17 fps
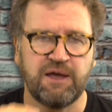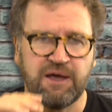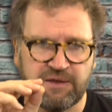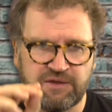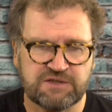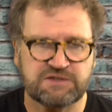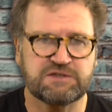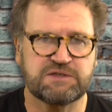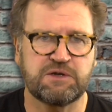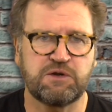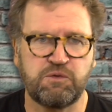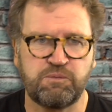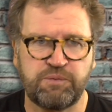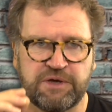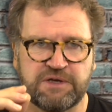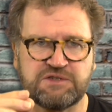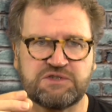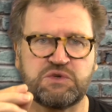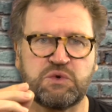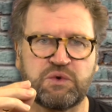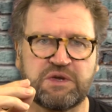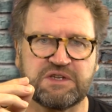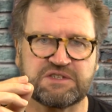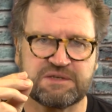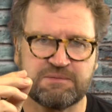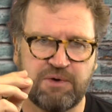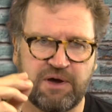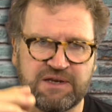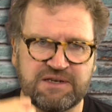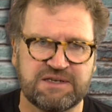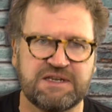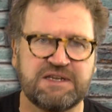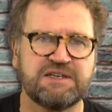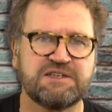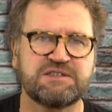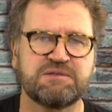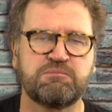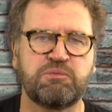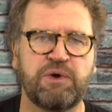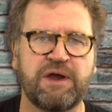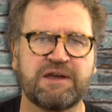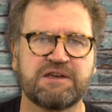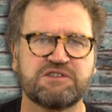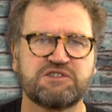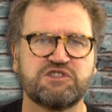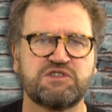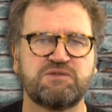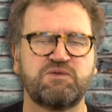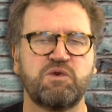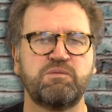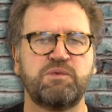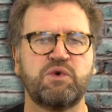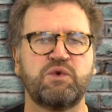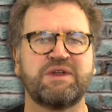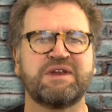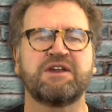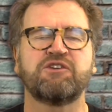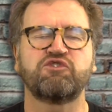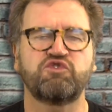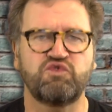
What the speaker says: In this little piece, you'll get some ideas and practices for building